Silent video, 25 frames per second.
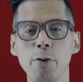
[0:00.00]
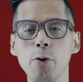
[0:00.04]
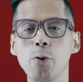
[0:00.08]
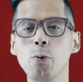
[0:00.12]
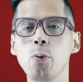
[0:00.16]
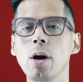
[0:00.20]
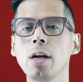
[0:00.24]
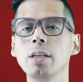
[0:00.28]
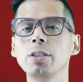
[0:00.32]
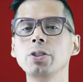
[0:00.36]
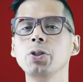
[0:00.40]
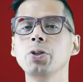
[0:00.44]
you
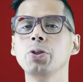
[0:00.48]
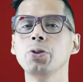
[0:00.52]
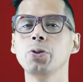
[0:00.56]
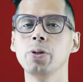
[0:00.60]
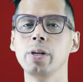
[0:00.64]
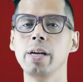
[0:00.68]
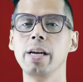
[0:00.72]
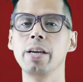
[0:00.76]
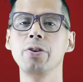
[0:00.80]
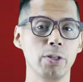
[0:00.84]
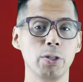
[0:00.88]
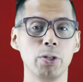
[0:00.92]
want to
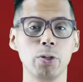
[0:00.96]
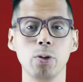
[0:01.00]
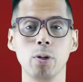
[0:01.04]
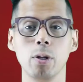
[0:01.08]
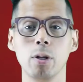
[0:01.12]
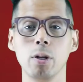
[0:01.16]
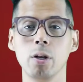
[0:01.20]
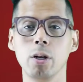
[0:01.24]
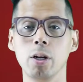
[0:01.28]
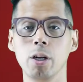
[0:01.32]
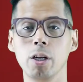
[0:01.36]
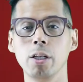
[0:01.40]
train to
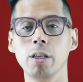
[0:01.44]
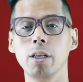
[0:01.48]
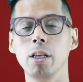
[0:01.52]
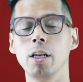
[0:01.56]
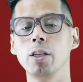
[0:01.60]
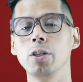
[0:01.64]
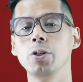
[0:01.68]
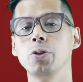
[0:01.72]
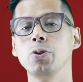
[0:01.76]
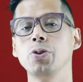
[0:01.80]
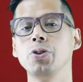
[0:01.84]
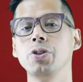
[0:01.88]
learn
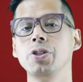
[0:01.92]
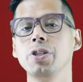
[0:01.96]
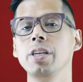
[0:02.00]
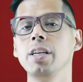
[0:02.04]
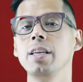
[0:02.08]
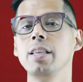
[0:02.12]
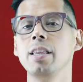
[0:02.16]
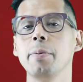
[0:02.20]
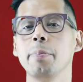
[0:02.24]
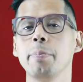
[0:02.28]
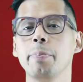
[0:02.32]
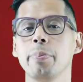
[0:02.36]
to
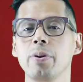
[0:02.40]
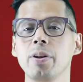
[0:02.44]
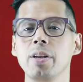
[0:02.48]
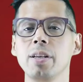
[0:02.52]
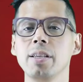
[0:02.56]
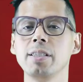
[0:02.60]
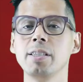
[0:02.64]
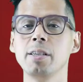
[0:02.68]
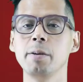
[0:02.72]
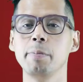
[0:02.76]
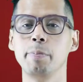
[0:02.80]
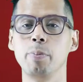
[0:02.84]
see the
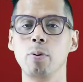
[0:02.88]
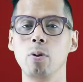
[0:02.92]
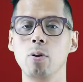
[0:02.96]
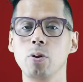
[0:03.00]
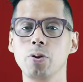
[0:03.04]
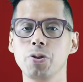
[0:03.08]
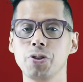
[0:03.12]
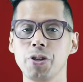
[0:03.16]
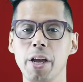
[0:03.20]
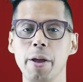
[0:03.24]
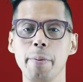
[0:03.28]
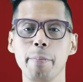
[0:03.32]

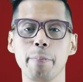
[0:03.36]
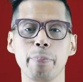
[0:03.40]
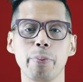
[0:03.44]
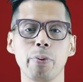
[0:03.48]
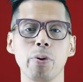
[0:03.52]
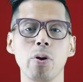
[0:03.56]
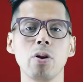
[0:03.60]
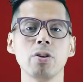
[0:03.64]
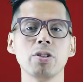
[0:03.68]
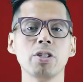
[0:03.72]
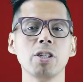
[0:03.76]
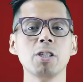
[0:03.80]
principles and
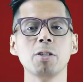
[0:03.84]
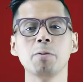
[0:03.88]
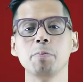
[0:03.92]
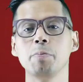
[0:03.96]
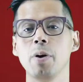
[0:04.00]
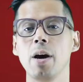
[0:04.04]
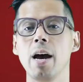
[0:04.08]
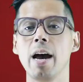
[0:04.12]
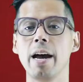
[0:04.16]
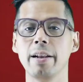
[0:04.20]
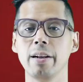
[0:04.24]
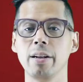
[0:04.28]
process
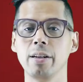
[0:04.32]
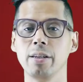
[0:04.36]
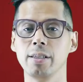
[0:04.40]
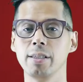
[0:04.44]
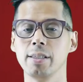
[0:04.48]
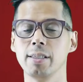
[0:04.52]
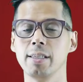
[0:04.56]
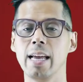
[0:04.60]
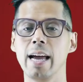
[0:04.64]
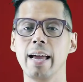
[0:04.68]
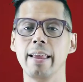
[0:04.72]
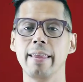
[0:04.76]

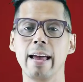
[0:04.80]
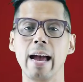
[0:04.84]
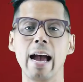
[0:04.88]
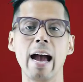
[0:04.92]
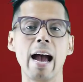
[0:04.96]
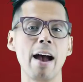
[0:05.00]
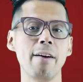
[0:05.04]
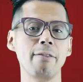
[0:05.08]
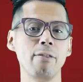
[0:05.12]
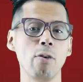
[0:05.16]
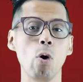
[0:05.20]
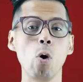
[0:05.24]
patterns that
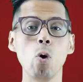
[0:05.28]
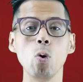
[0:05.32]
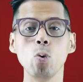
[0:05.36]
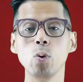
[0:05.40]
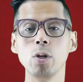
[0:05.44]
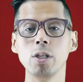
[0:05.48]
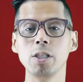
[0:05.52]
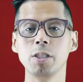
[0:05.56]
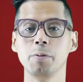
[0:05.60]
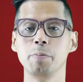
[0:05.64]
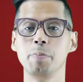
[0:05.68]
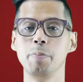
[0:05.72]
have
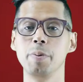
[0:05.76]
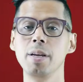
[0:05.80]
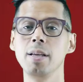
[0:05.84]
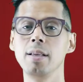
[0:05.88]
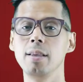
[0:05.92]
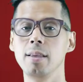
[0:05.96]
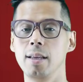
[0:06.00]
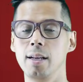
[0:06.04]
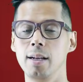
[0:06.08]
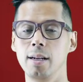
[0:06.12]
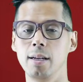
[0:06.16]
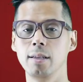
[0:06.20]
always
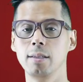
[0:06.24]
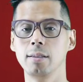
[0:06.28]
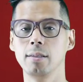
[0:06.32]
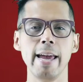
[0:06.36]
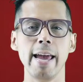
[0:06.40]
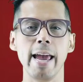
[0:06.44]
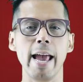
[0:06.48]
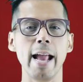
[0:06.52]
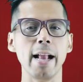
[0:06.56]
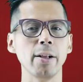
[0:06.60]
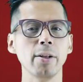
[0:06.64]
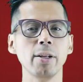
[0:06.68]
been there
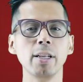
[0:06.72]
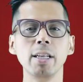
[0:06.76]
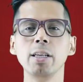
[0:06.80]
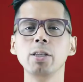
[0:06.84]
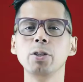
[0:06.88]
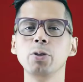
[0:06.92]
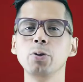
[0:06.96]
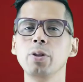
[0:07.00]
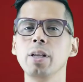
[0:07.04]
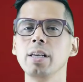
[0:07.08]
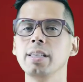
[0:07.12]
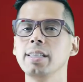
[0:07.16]
and really
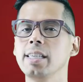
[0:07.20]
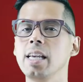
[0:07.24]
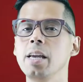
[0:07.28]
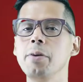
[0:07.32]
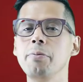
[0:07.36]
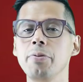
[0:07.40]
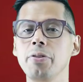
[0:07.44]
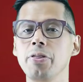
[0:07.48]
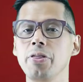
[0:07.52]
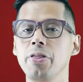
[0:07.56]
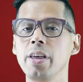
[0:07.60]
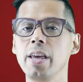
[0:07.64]
do the
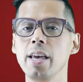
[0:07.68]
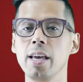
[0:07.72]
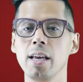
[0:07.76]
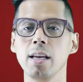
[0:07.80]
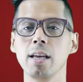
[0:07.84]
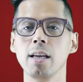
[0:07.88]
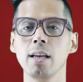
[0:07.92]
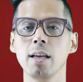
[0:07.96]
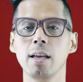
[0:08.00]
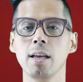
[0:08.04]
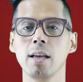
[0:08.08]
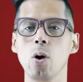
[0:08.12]
same
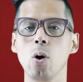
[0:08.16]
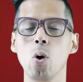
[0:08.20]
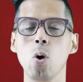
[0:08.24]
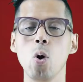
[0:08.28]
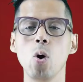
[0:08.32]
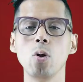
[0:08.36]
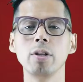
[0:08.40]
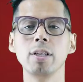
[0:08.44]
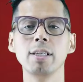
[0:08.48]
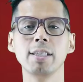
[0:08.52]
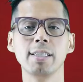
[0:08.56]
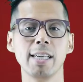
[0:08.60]
thing
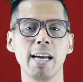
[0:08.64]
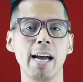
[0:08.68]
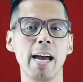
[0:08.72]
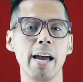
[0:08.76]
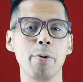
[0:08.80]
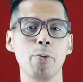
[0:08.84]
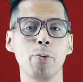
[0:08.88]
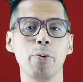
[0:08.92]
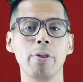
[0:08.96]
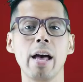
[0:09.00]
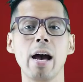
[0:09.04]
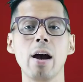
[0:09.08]
all the
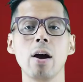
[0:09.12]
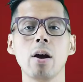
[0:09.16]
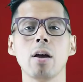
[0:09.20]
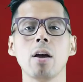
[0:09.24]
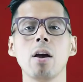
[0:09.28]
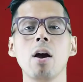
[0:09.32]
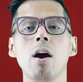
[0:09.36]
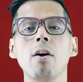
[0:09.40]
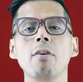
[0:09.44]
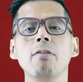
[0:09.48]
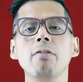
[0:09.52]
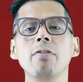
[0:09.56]
time without
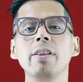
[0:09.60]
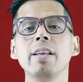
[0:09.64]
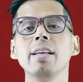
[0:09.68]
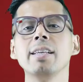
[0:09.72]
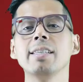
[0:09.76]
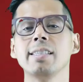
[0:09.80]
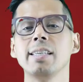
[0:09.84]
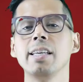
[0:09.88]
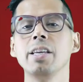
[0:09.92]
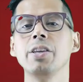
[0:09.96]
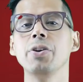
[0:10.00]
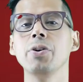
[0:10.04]

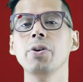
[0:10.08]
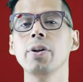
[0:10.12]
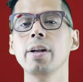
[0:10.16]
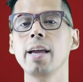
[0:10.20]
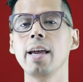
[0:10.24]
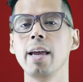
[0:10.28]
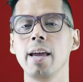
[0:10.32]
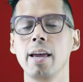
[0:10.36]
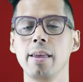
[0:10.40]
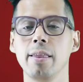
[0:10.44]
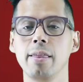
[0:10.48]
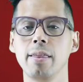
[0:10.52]
conflicts in your
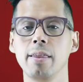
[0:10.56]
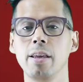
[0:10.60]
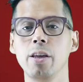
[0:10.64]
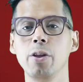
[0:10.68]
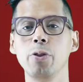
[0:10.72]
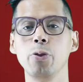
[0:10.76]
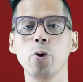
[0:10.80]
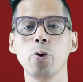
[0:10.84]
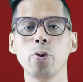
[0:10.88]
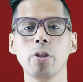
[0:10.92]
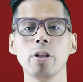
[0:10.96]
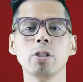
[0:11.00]
head
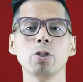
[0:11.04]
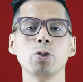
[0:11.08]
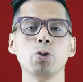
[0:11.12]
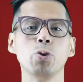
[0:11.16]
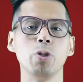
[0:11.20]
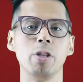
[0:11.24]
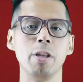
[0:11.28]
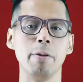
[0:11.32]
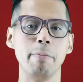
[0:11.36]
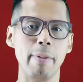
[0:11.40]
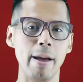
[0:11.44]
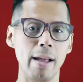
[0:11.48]
in order
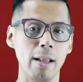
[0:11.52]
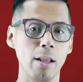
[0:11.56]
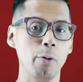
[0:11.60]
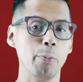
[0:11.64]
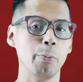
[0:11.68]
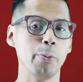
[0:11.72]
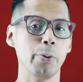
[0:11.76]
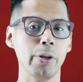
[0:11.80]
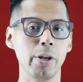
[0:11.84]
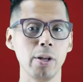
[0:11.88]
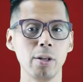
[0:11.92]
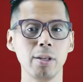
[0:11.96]
to
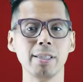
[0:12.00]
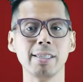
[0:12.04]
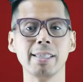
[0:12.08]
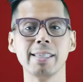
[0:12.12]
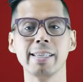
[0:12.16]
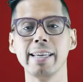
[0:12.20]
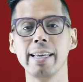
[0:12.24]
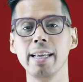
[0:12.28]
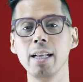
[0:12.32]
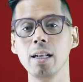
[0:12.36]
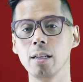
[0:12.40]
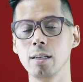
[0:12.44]
develop real
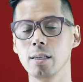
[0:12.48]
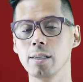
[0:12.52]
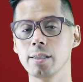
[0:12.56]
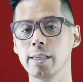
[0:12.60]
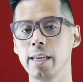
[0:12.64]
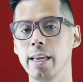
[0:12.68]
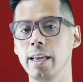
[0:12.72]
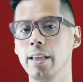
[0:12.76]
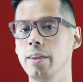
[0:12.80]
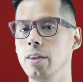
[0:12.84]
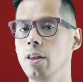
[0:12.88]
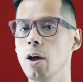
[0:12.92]

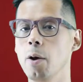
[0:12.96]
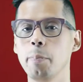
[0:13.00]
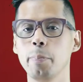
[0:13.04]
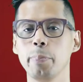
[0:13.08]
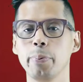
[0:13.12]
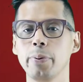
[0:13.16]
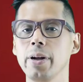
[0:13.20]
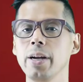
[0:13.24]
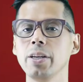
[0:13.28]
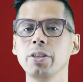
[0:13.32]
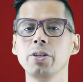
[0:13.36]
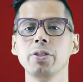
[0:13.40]
skills and not
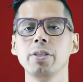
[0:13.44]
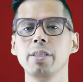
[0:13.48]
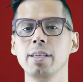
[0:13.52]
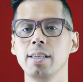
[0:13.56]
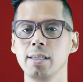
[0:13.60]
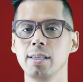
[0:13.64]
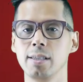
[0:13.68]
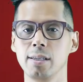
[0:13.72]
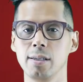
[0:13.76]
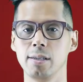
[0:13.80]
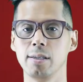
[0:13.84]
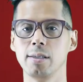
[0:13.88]

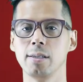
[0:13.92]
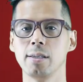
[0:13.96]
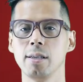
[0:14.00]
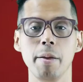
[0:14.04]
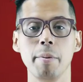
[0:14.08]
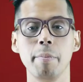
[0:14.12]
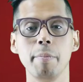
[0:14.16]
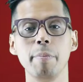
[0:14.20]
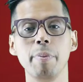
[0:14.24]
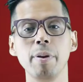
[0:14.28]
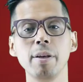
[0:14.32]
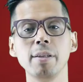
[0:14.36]
prejudices,
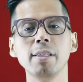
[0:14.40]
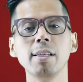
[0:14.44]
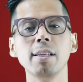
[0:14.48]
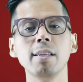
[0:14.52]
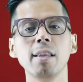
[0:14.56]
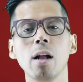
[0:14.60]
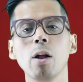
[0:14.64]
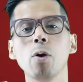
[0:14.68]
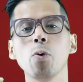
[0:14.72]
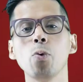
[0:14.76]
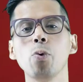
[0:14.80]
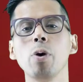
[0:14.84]

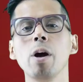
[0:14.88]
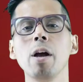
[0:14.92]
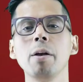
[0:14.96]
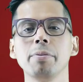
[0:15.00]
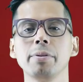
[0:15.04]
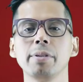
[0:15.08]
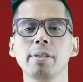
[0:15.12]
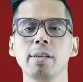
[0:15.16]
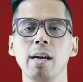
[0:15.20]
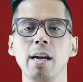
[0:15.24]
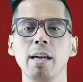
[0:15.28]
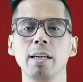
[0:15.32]
visit our
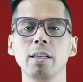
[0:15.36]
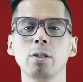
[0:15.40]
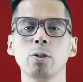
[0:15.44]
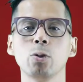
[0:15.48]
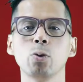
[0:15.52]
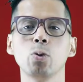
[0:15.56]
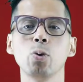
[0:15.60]
website